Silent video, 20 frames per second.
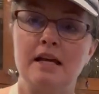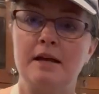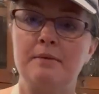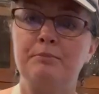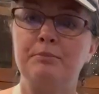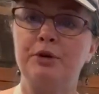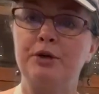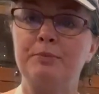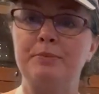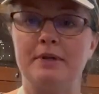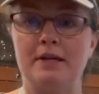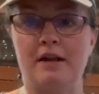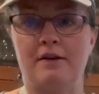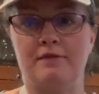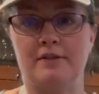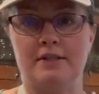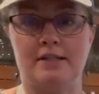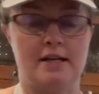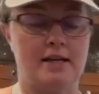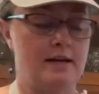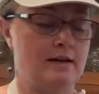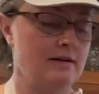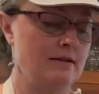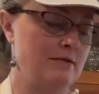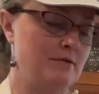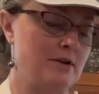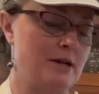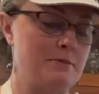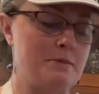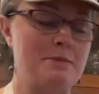burp it every day.
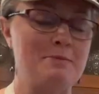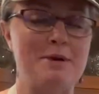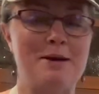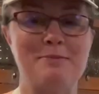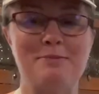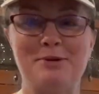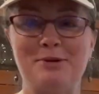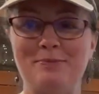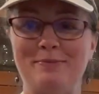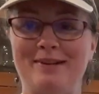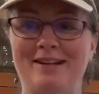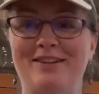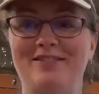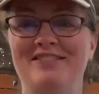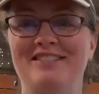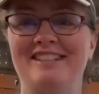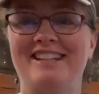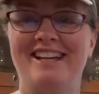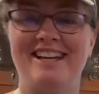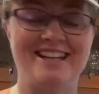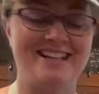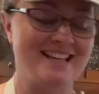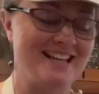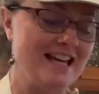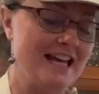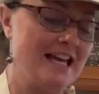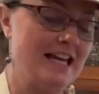What I mean by burp it every day